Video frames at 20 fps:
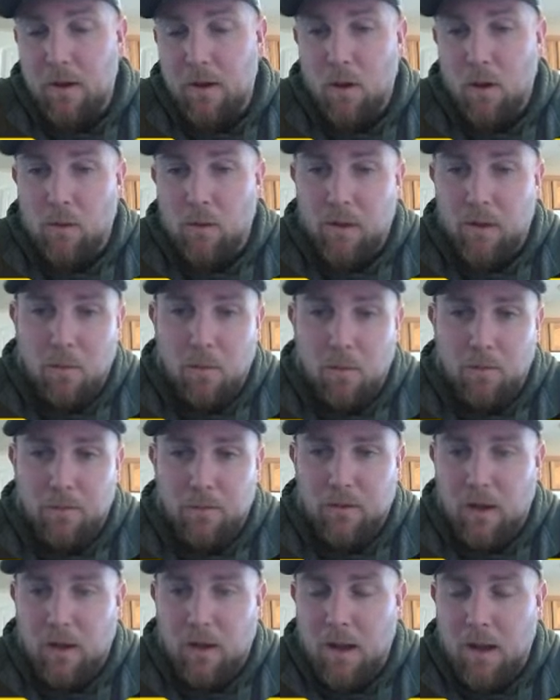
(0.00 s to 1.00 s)
I know that I'm over
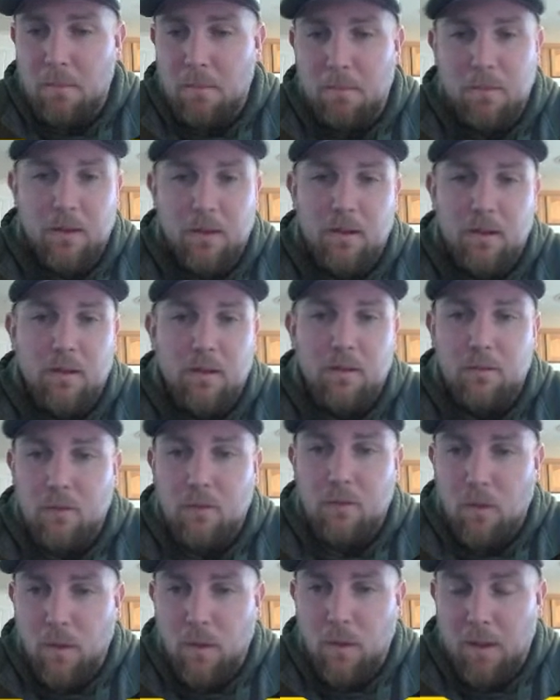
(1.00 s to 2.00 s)
time, but there's
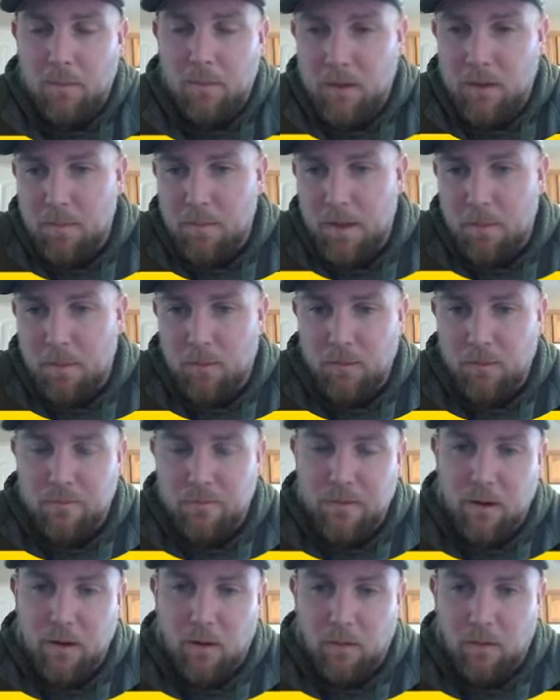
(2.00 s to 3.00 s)
no way I'm going to be able to
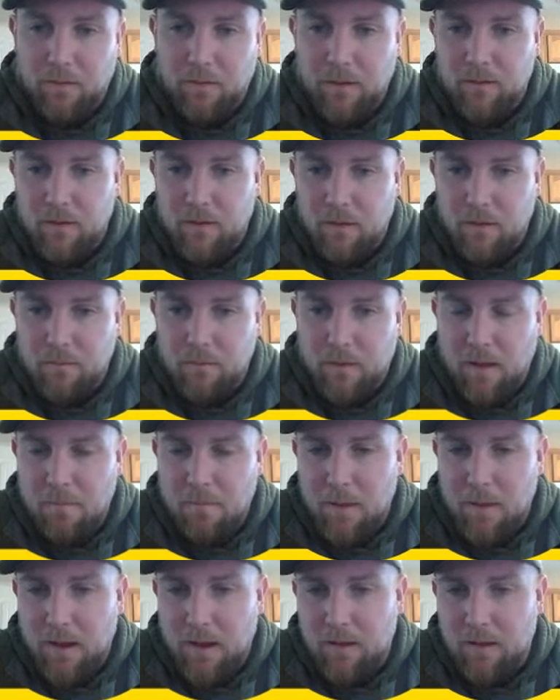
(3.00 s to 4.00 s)
fit all this into
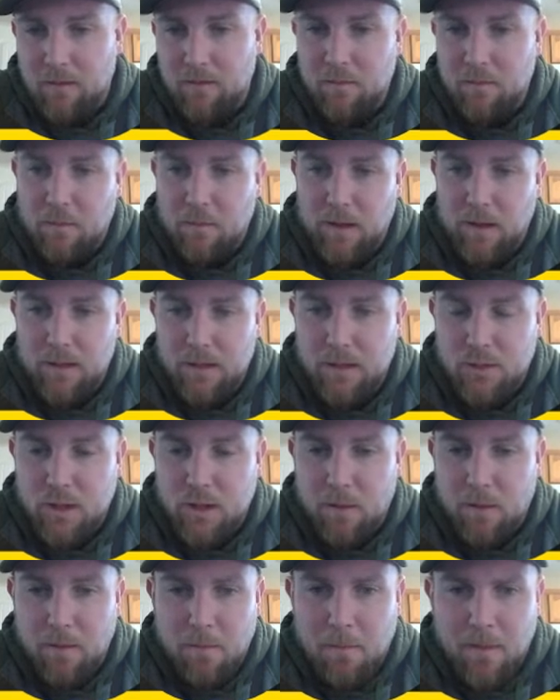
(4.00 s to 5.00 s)
5 minutes. But I did
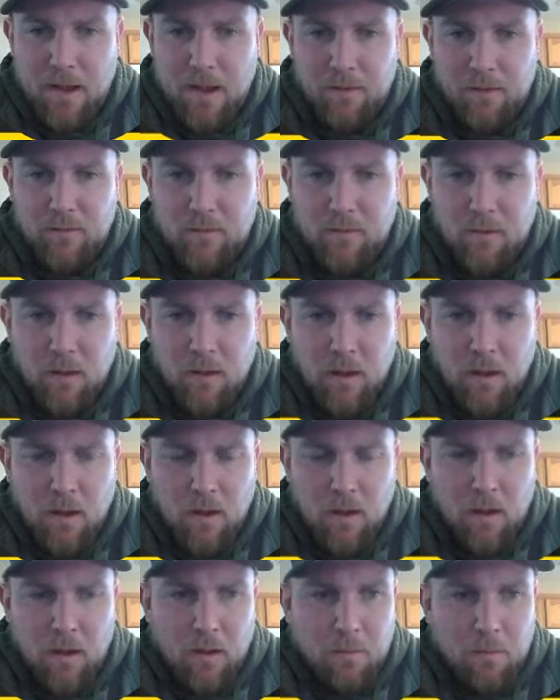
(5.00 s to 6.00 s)
try my best,
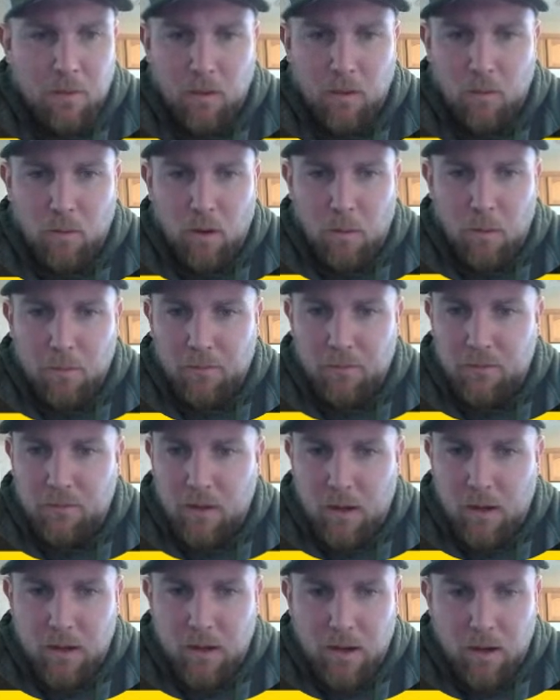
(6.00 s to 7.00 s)
but we're almost
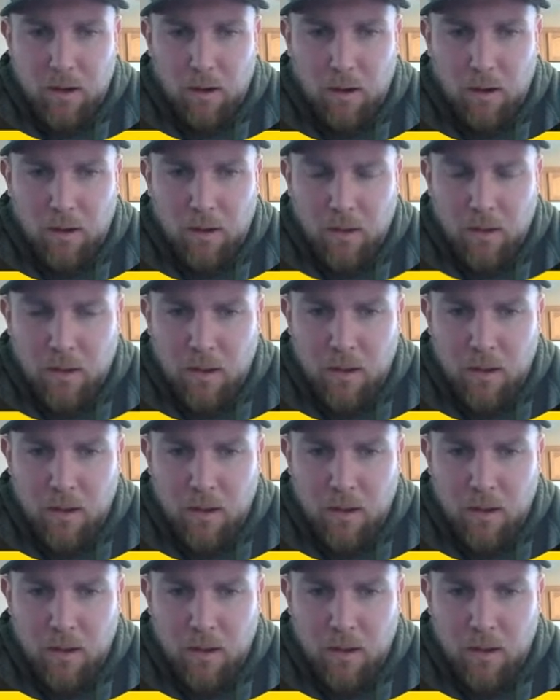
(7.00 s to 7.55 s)
done here.